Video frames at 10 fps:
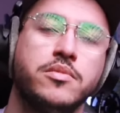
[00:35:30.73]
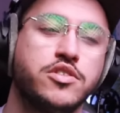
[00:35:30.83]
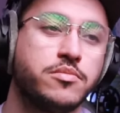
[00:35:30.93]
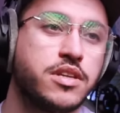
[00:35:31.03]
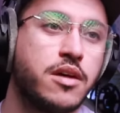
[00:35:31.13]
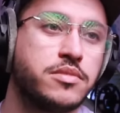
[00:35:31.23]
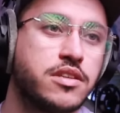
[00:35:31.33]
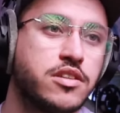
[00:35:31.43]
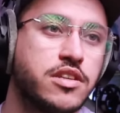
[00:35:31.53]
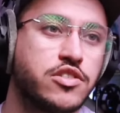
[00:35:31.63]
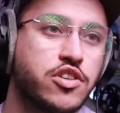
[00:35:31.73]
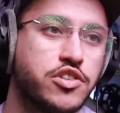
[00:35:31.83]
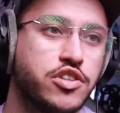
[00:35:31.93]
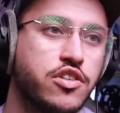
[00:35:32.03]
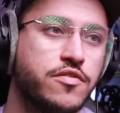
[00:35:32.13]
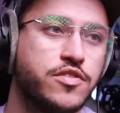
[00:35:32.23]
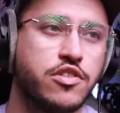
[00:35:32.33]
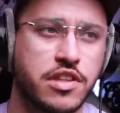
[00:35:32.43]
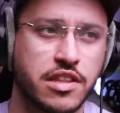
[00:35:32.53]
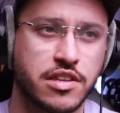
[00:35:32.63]
Sometimes it's a discussion of, do you
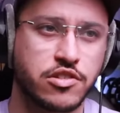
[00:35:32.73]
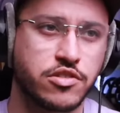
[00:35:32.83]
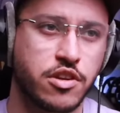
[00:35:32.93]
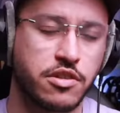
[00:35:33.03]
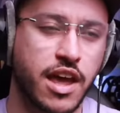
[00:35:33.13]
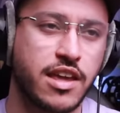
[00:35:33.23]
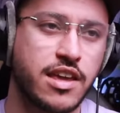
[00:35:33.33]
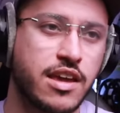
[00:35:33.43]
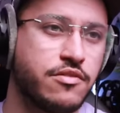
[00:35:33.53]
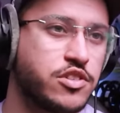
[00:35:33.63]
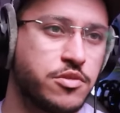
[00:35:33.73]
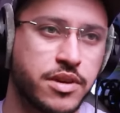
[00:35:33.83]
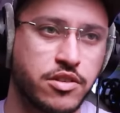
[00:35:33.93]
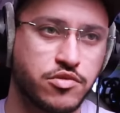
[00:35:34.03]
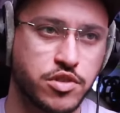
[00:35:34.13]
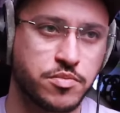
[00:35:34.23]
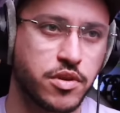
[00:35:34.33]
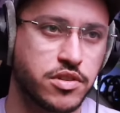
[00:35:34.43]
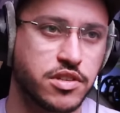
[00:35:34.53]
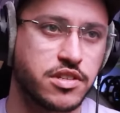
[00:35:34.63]
think this looks okay here? And someone else
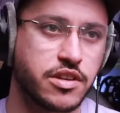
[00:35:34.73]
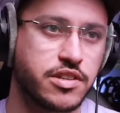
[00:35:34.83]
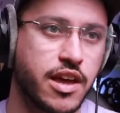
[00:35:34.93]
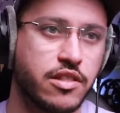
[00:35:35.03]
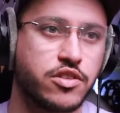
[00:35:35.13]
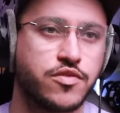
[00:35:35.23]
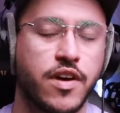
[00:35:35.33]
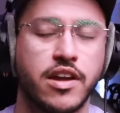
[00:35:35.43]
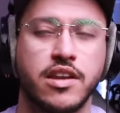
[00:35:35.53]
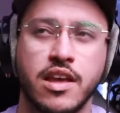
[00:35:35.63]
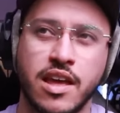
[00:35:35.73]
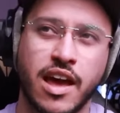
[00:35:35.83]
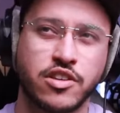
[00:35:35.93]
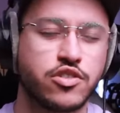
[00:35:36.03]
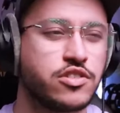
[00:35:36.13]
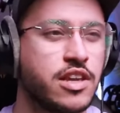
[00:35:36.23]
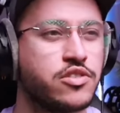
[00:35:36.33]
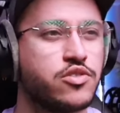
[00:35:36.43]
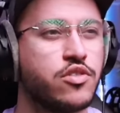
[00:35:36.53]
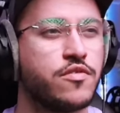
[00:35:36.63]
responds and says, yeah, it looks fine. And because they're
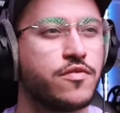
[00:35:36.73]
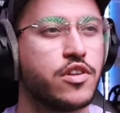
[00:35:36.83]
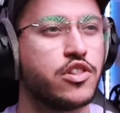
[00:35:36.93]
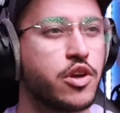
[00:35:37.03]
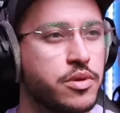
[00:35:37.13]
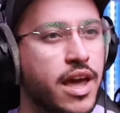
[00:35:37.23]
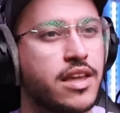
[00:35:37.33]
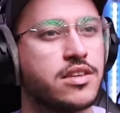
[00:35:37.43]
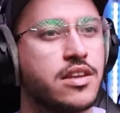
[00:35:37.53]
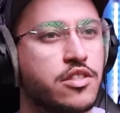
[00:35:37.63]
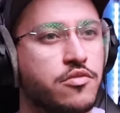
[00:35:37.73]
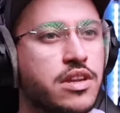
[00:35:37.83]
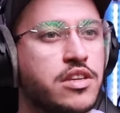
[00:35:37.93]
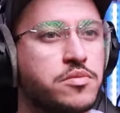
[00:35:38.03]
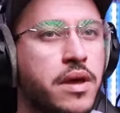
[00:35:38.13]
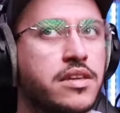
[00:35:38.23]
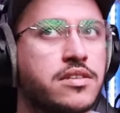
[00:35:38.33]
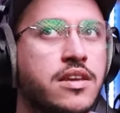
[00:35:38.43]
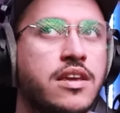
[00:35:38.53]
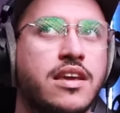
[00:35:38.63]
sort of located in 3D space,
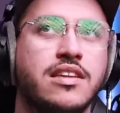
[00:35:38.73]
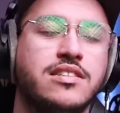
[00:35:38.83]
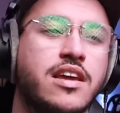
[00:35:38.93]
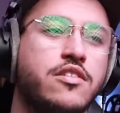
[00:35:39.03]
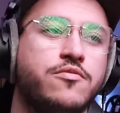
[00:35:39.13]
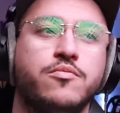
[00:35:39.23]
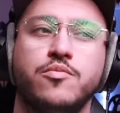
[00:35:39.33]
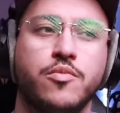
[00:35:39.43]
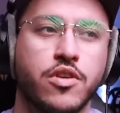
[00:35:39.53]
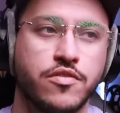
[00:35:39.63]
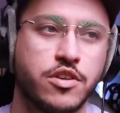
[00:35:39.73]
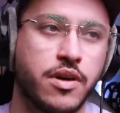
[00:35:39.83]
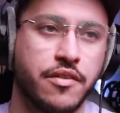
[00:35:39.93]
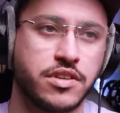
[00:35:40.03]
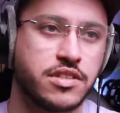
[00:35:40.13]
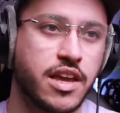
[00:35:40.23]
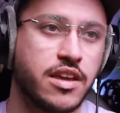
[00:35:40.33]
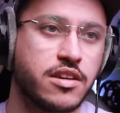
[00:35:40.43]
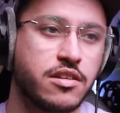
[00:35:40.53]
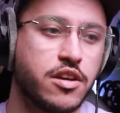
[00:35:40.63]
instead of one of you having to
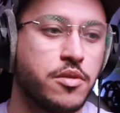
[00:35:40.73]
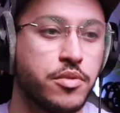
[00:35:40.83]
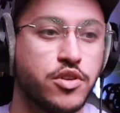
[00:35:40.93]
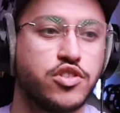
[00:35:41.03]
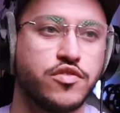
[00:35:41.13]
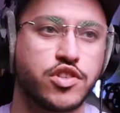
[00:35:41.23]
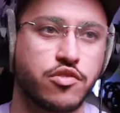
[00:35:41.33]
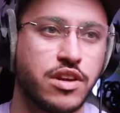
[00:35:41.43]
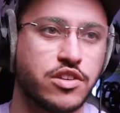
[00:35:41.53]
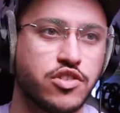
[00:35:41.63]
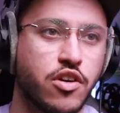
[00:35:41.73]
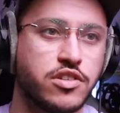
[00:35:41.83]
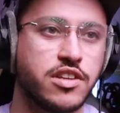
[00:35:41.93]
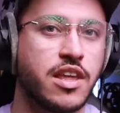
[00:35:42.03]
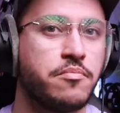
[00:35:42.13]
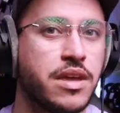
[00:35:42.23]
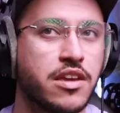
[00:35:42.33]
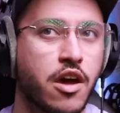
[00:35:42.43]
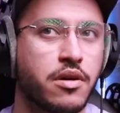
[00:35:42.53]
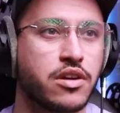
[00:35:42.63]
take a bunch of screenshots and then me
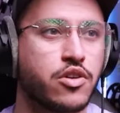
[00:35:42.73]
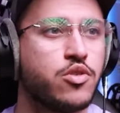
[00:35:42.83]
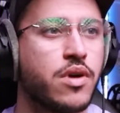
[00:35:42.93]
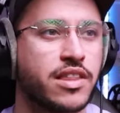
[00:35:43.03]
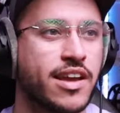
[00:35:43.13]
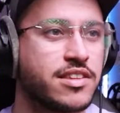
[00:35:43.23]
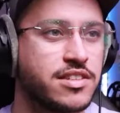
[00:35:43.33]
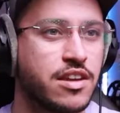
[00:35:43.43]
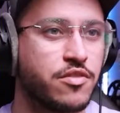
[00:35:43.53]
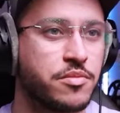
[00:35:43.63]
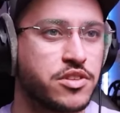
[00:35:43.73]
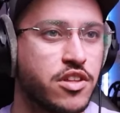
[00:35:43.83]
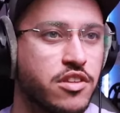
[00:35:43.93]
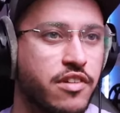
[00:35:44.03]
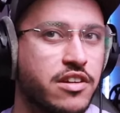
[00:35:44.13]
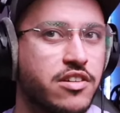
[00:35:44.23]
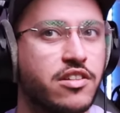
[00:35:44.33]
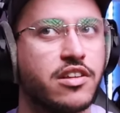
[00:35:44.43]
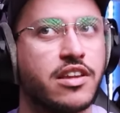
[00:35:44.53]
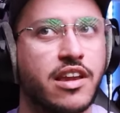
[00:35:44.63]
going, oh, I'd like to see it from this other
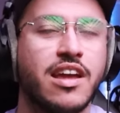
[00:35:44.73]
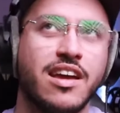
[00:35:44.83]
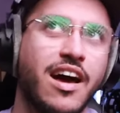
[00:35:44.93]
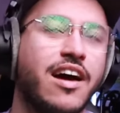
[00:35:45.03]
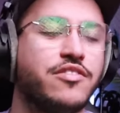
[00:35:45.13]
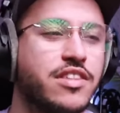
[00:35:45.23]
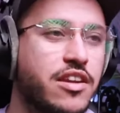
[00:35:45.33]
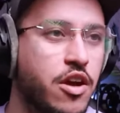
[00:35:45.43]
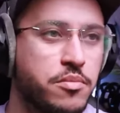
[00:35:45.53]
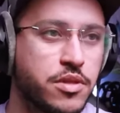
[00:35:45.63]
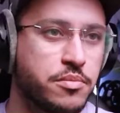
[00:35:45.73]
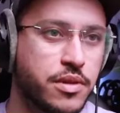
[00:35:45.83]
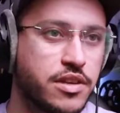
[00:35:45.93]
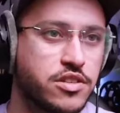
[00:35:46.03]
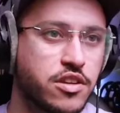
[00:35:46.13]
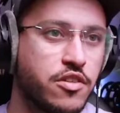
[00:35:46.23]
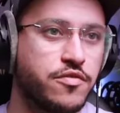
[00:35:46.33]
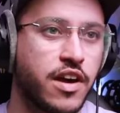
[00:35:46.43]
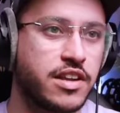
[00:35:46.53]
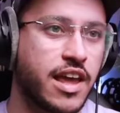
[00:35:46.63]
angle, and I have to then open the place to go
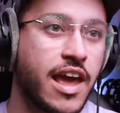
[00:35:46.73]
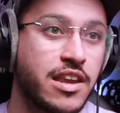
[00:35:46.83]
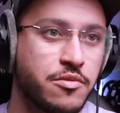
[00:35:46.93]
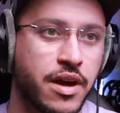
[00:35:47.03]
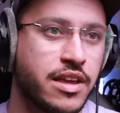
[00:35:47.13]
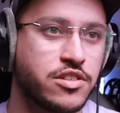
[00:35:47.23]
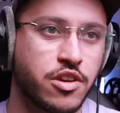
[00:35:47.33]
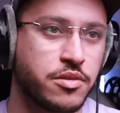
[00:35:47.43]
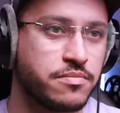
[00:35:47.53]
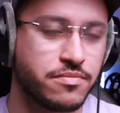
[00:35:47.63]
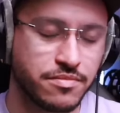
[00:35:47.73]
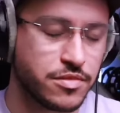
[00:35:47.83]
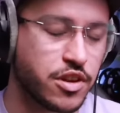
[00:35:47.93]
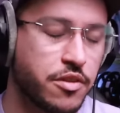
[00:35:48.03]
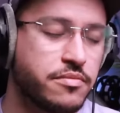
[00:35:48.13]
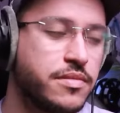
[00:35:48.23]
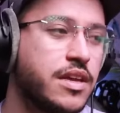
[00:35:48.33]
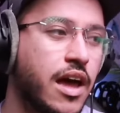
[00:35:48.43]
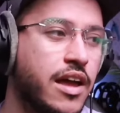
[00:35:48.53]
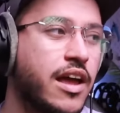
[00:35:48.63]
find it anyway. So,
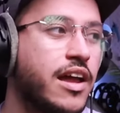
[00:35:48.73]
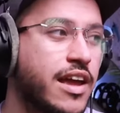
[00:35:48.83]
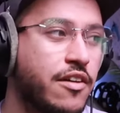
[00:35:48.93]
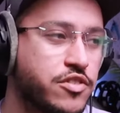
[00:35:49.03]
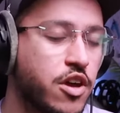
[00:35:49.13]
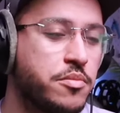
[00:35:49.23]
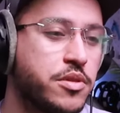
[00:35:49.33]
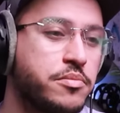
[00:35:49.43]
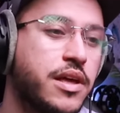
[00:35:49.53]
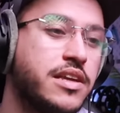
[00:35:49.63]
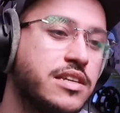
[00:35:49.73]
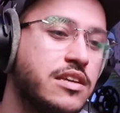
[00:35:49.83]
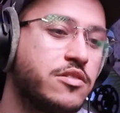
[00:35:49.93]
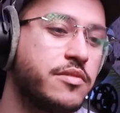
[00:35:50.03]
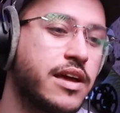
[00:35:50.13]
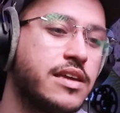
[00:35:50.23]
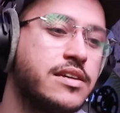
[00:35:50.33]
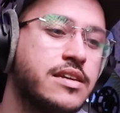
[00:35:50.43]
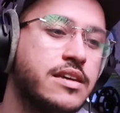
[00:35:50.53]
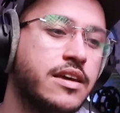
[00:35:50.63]
I'd have to open the place either way.
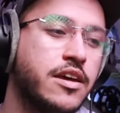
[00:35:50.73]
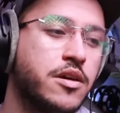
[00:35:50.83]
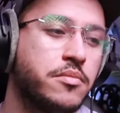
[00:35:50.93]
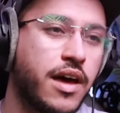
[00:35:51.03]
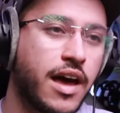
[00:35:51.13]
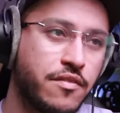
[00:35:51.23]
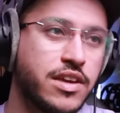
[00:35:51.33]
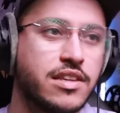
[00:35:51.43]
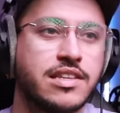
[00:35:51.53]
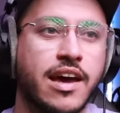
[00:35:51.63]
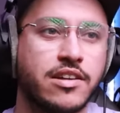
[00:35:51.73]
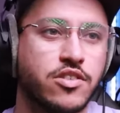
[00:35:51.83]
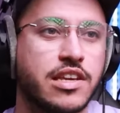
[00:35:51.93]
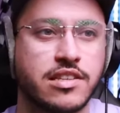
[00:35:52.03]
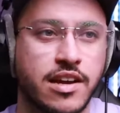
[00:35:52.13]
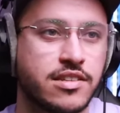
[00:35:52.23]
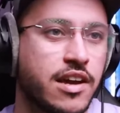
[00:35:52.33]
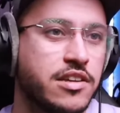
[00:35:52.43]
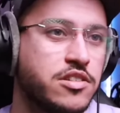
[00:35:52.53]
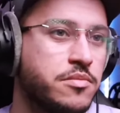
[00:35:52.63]
Having it tagged on the exact
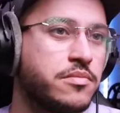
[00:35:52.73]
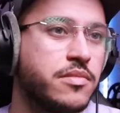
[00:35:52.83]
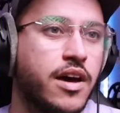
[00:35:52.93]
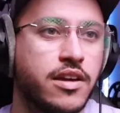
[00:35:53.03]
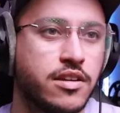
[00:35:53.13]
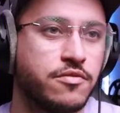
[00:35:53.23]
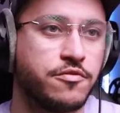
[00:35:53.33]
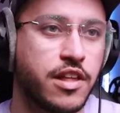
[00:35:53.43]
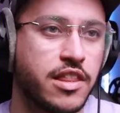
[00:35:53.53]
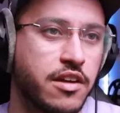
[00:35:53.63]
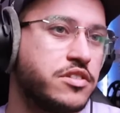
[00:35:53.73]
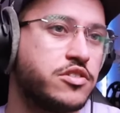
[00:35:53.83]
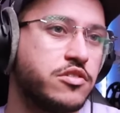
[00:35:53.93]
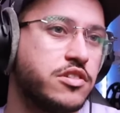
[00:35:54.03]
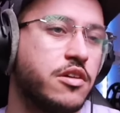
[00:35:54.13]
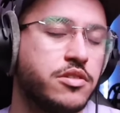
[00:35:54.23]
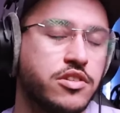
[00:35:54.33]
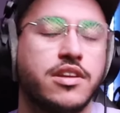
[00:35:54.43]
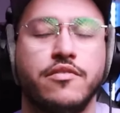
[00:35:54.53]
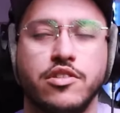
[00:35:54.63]
item, I can fly there in studio and
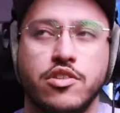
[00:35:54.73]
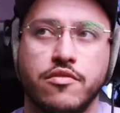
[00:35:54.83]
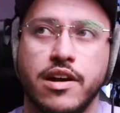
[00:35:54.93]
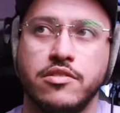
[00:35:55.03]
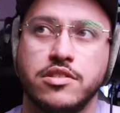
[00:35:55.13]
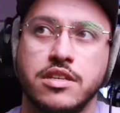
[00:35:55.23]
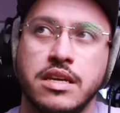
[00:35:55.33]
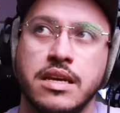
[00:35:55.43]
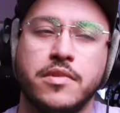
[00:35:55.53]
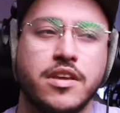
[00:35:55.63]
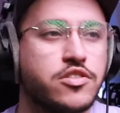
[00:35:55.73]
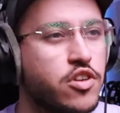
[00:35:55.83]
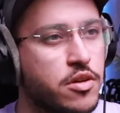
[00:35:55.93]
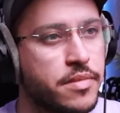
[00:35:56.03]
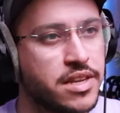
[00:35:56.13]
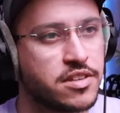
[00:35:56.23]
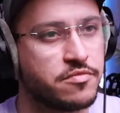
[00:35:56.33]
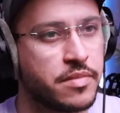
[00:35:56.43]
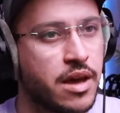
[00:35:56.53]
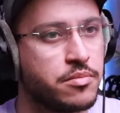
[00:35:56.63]
just have a look around. It's not a massive
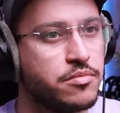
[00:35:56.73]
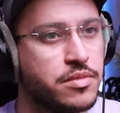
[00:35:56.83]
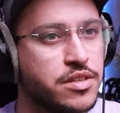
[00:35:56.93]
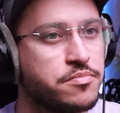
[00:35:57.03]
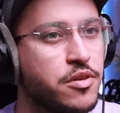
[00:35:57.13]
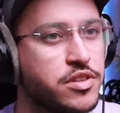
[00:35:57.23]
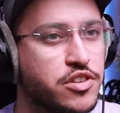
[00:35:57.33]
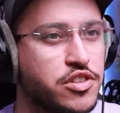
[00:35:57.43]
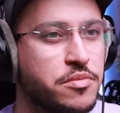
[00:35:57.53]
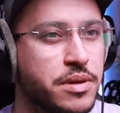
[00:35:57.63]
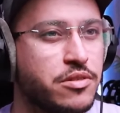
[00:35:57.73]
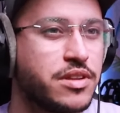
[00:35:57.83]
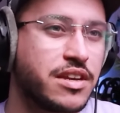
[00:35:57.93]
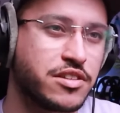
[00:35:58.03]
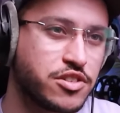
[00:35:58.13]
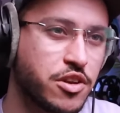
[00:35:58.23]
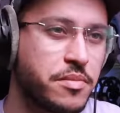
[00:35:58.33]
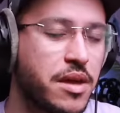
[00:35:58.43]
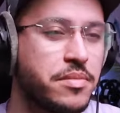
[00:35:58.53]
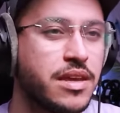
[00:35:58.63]
map, it's mostly just a building, so
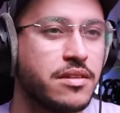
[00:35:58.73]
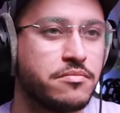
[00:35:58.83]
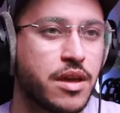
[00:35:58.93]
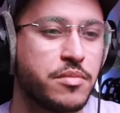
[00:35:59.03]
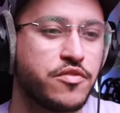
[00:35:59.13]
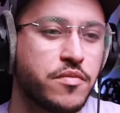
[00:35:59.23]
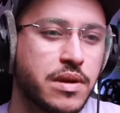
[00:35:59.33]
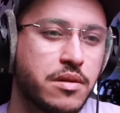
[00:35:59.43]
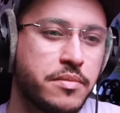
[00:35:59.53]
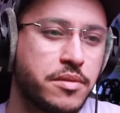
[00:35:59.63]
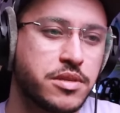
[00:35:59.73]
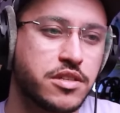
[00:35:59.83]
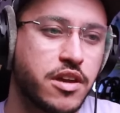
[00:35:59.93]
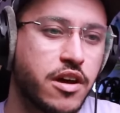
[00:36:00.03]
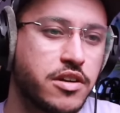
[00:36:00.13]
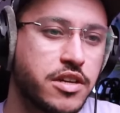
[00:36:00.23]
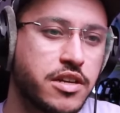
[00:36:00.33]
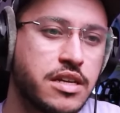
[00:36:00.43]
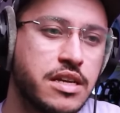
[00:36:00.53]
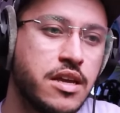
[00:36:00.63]
maybe for bigger maps it's harder.
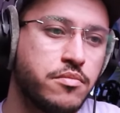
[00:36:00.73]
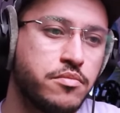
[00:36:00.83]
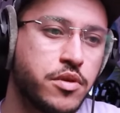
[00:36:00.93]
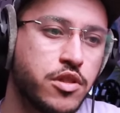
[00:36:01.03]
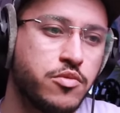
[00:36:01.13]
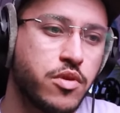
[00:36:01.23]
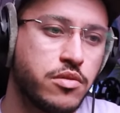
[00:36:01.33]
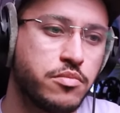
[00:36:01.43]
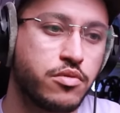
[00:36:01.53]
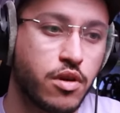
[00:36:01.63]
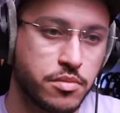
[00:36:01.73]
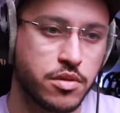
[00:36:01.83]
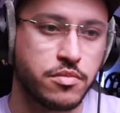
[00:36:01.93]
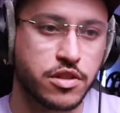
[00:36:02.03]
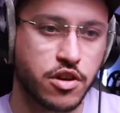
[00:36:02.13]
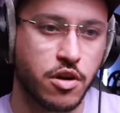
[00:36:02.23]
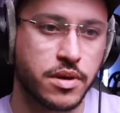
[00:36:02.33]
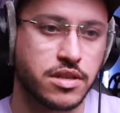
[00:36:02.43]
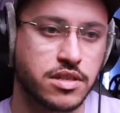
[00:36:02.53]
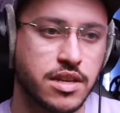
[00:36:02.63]
But the one problem with
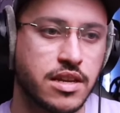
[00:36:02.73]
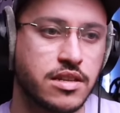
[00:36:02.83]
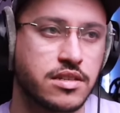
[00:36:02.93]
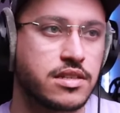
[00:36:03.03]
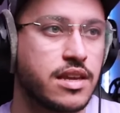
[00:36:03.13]
comments is